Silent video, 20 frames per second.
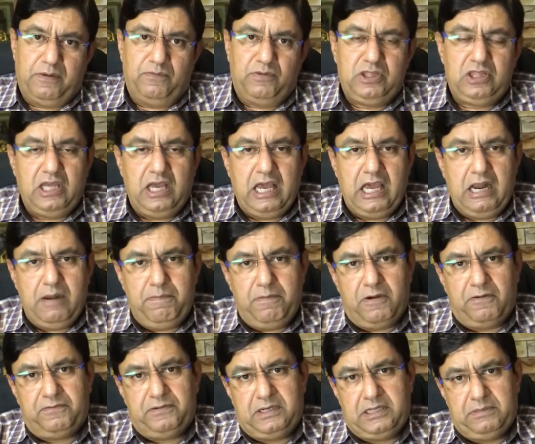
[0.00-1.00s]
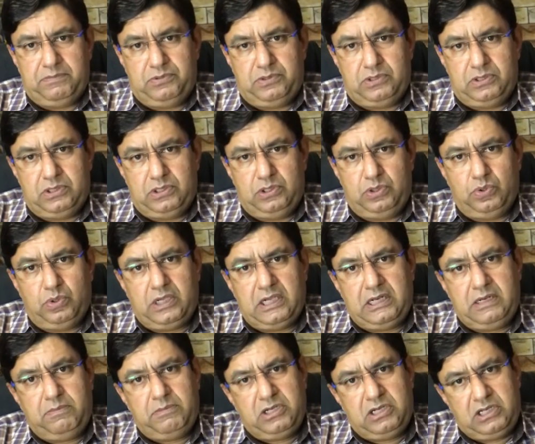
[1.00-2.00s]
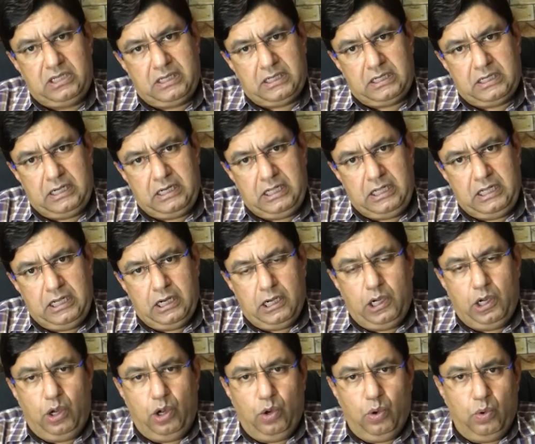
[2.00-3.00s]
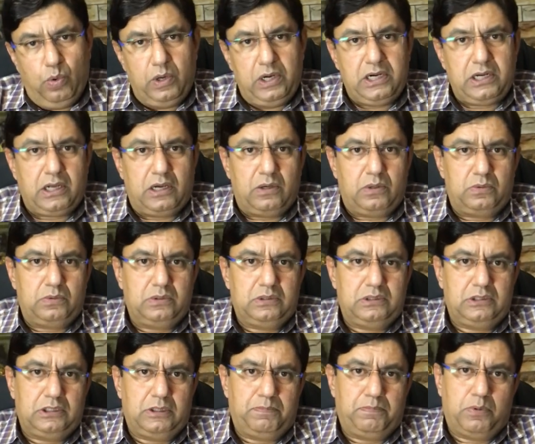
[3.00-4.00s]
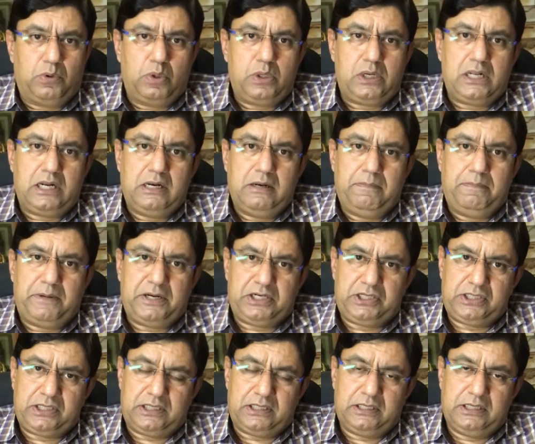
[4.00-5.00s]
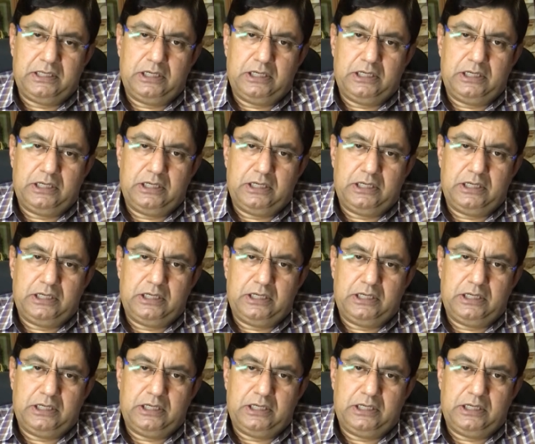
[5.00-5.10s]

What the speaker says: With the help of TIPS, you can immediately lower down the portal pressure.